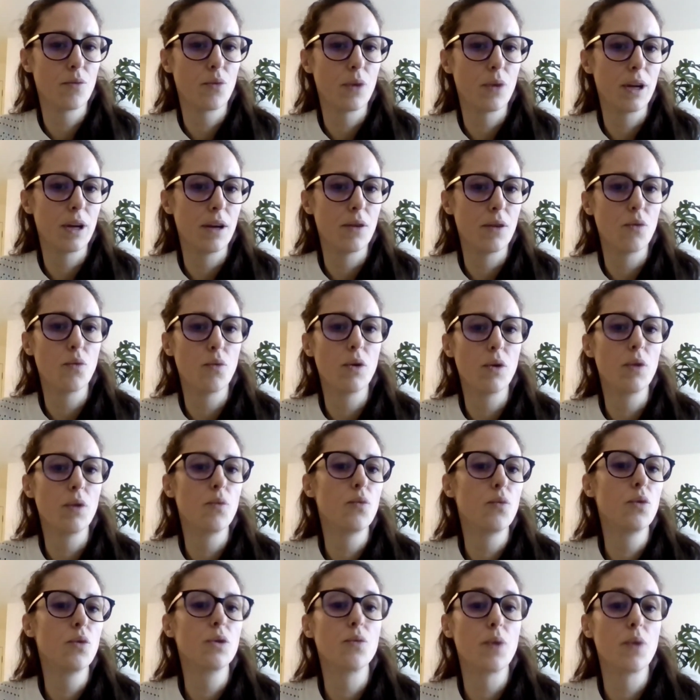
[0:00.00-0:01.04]
we
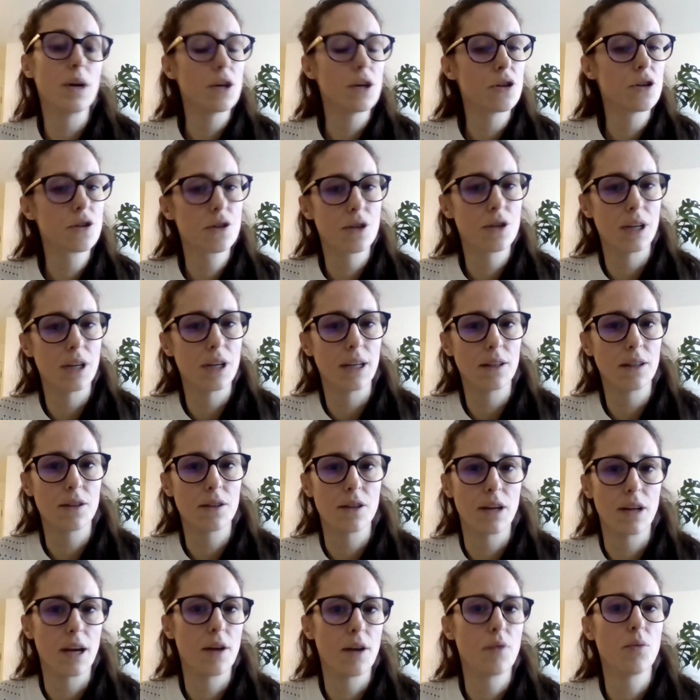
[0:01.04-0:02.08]
would wish the
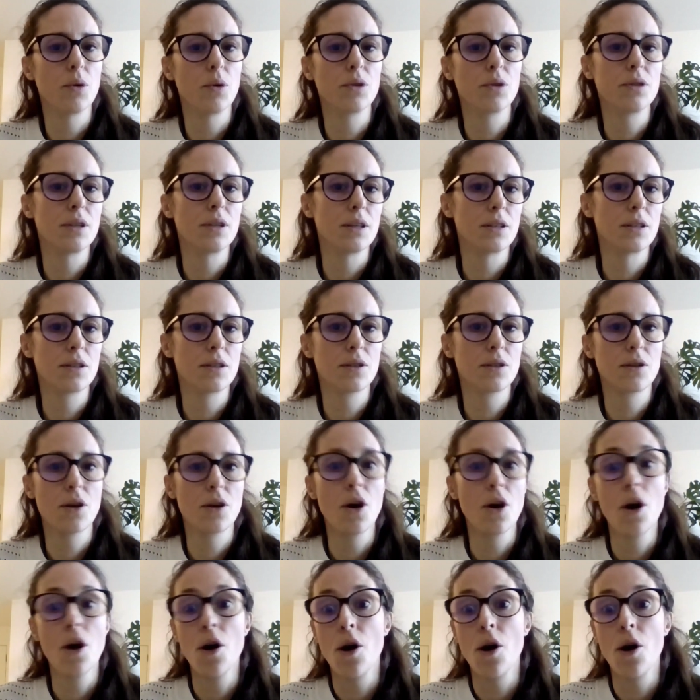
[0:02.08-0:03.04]
internet was this